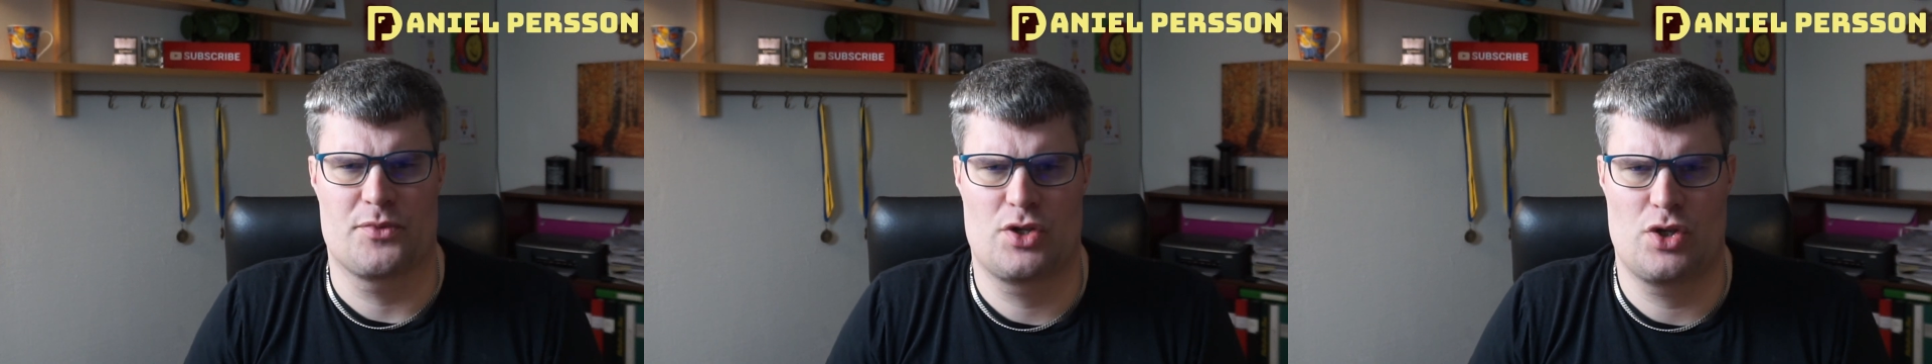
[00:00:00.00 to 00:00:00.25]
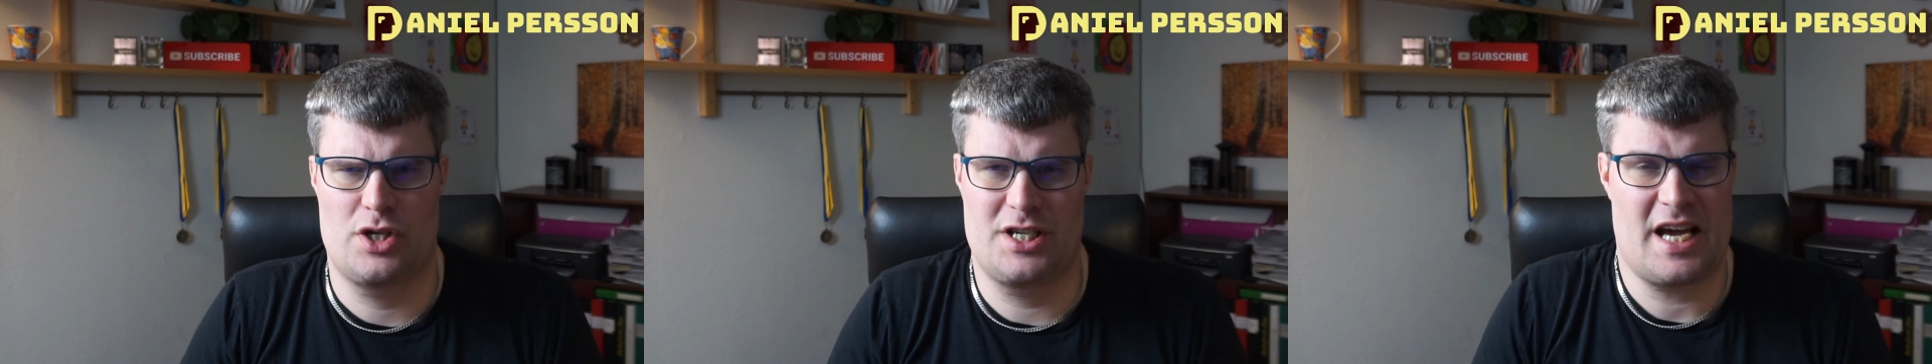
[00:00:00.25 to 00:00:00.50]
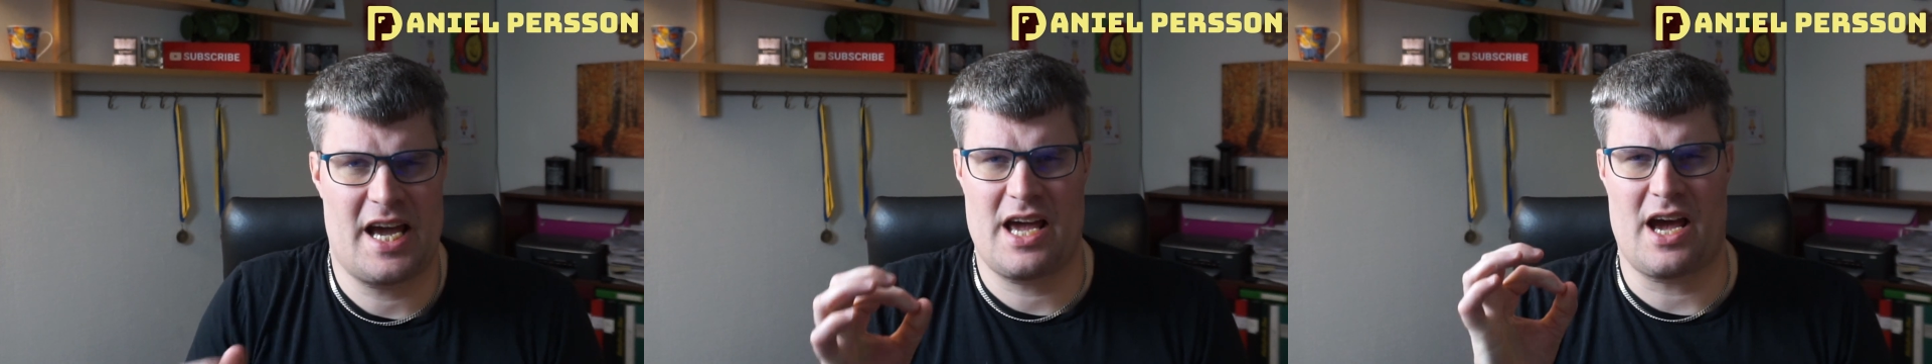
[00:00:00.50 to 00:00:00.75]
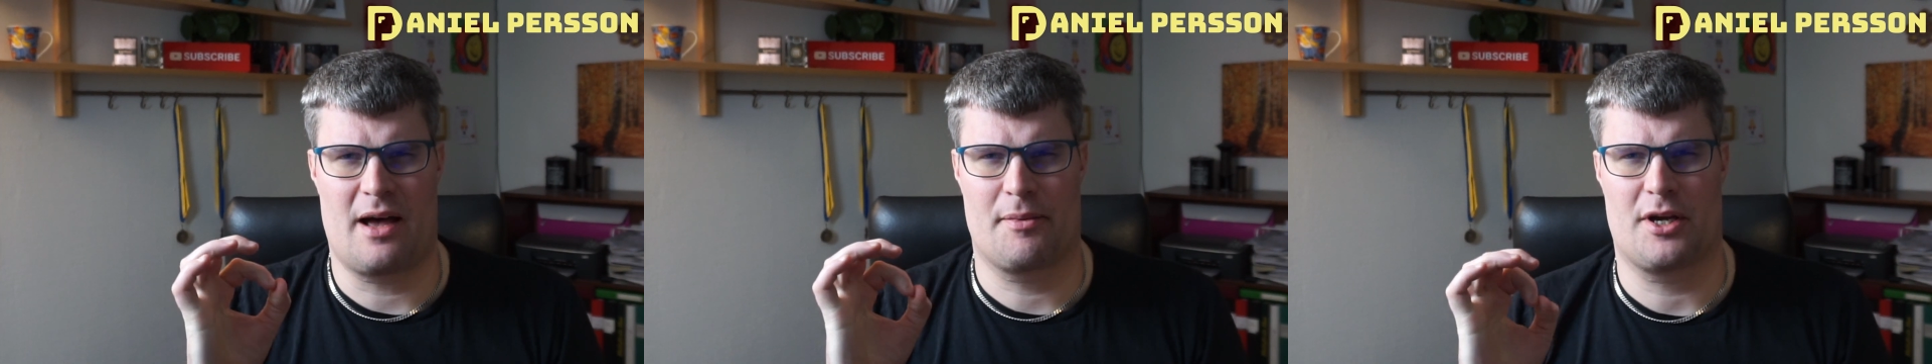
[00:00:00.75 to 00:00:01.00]

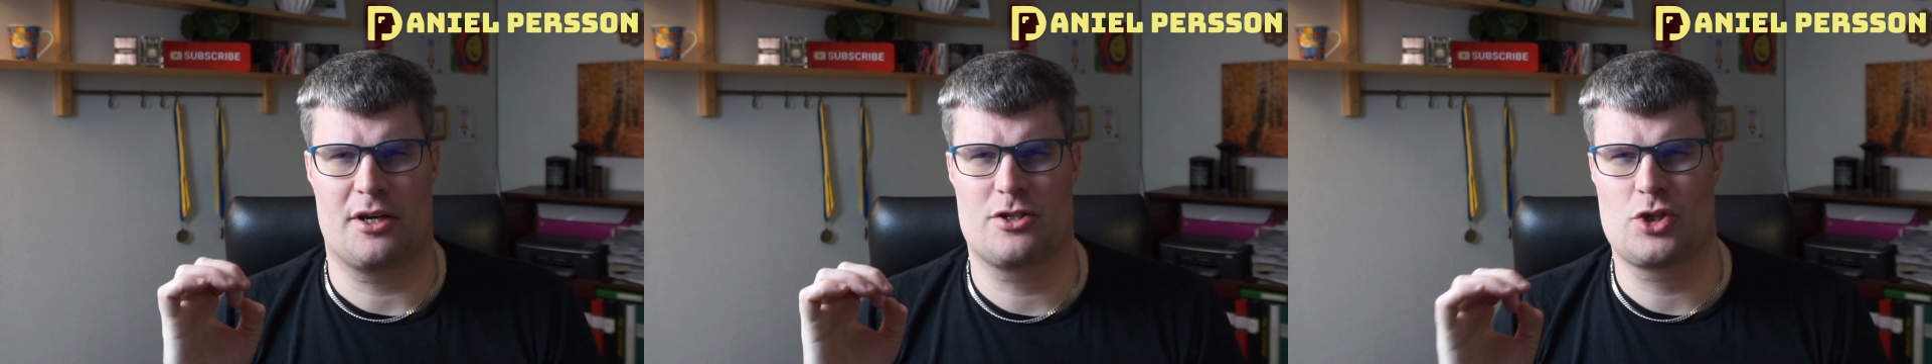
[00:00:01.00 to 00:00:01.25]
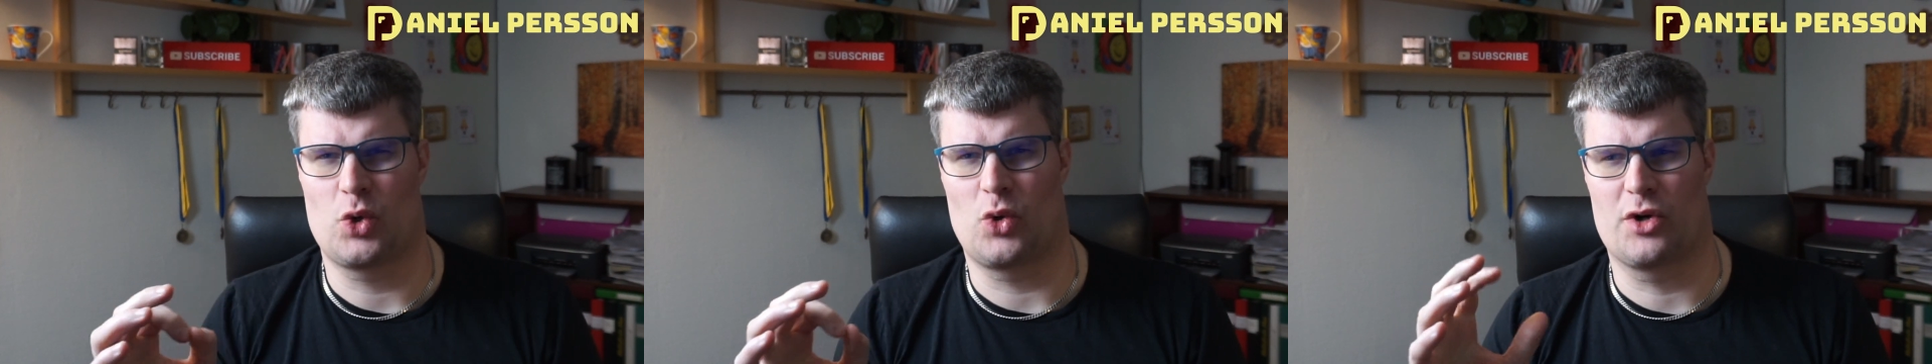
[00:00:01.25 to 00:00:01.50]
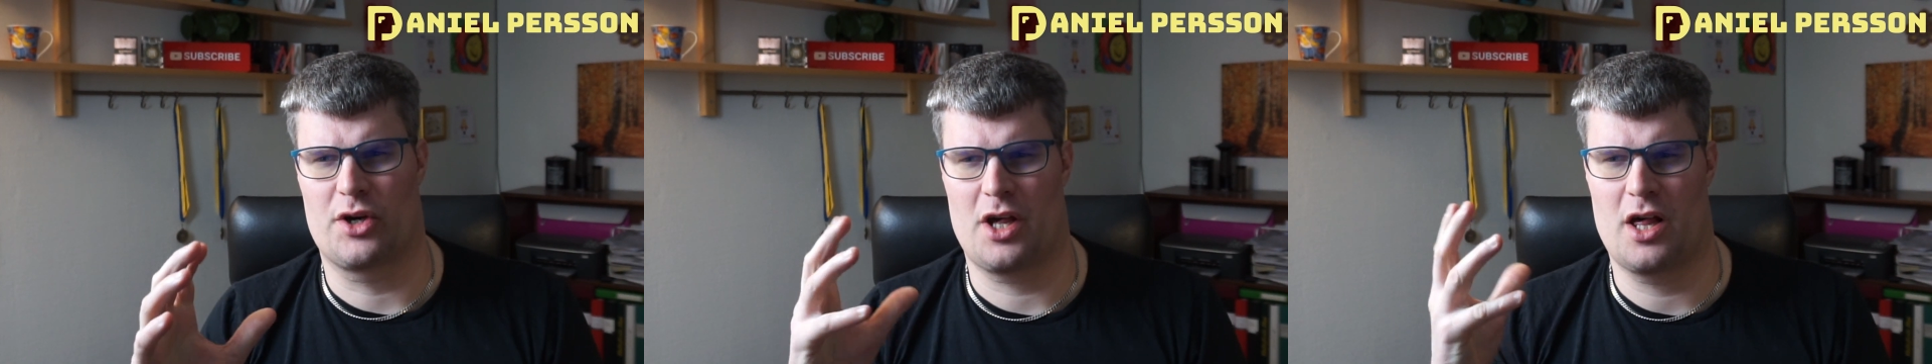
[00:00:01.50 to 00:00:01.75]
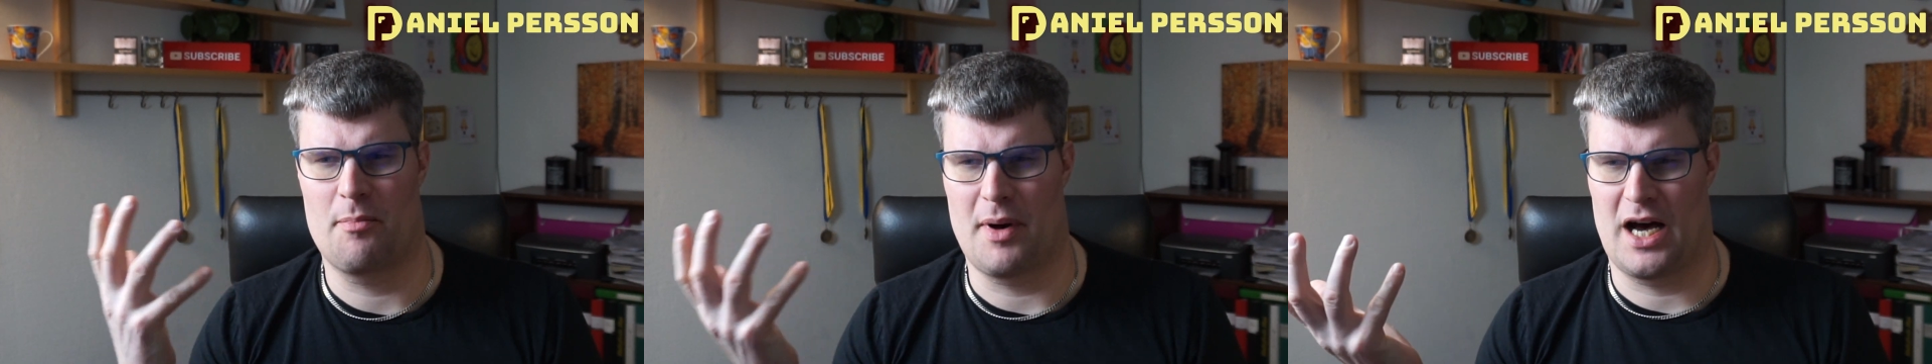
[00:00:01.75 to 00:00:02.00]
Today I'm gonna talk
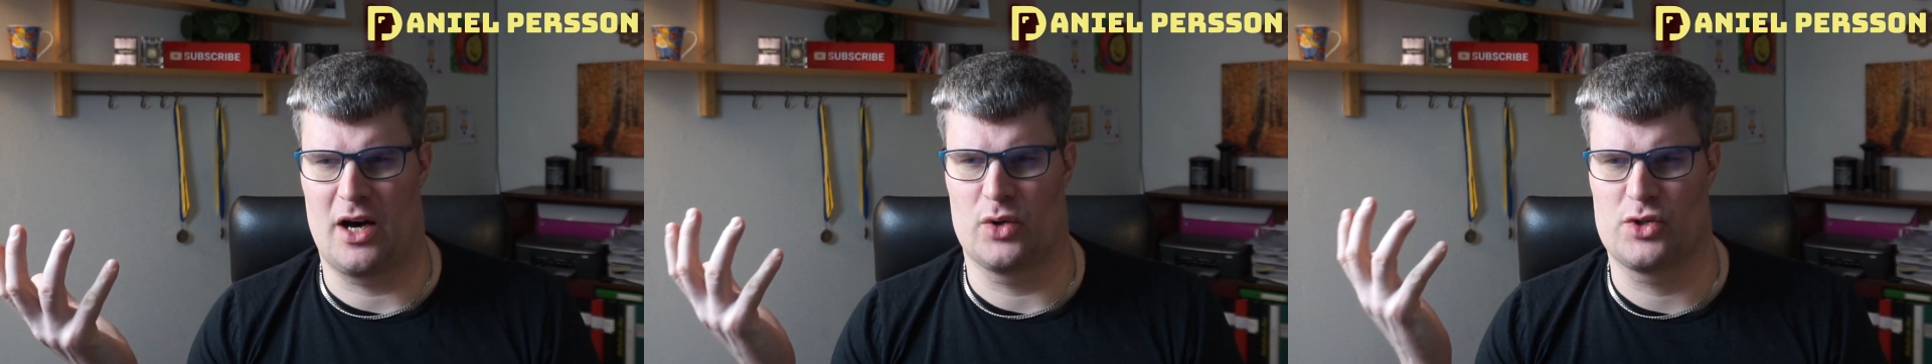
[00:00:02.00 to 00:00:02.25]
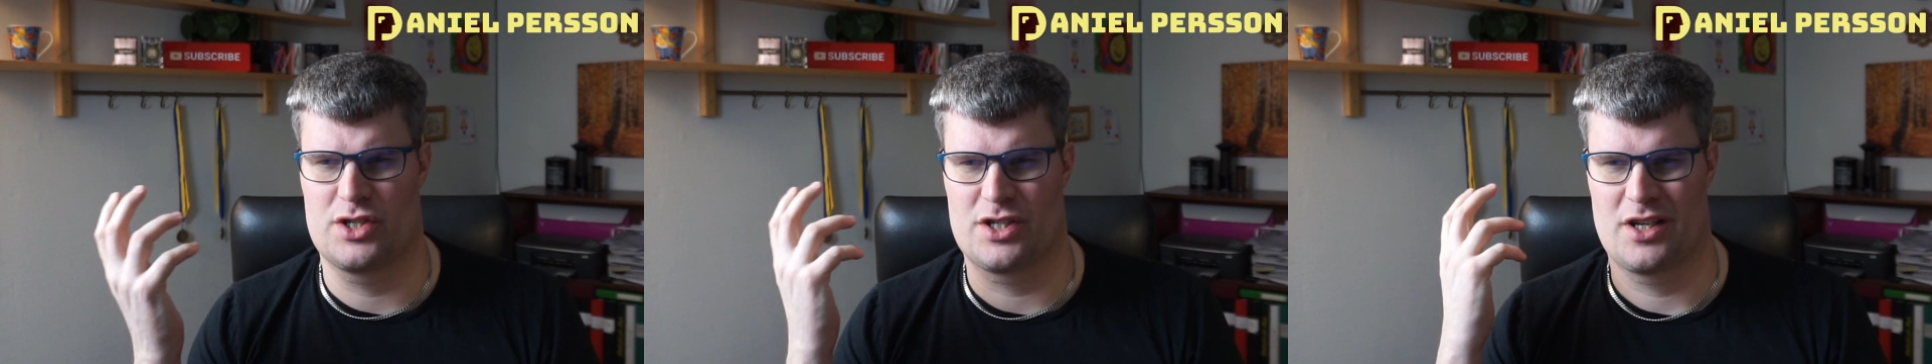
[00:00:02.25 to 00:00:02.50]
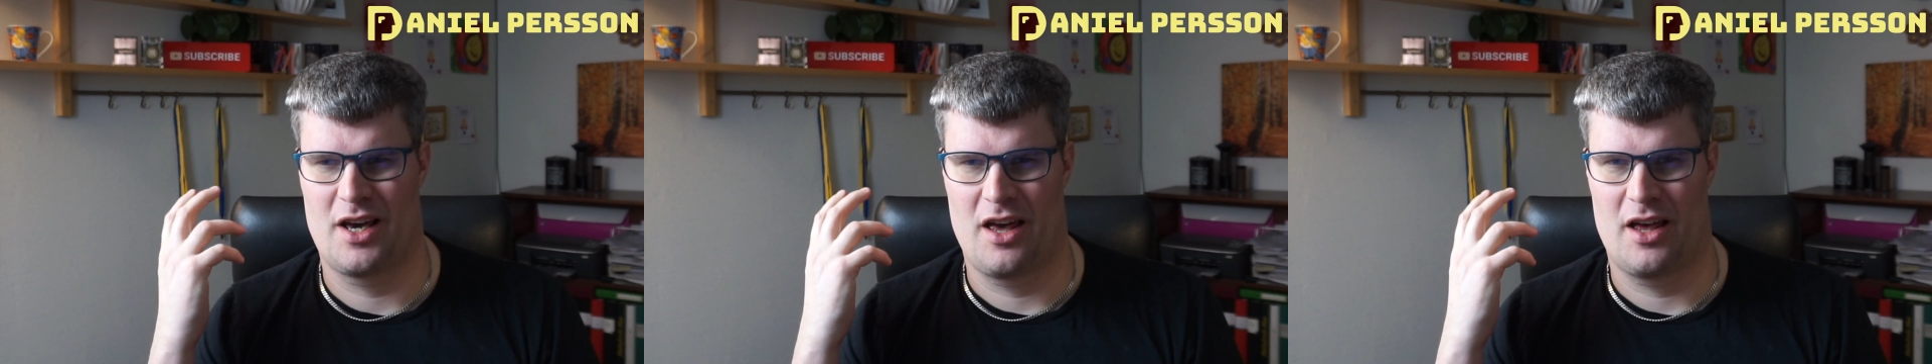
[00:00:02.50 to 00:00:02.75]
about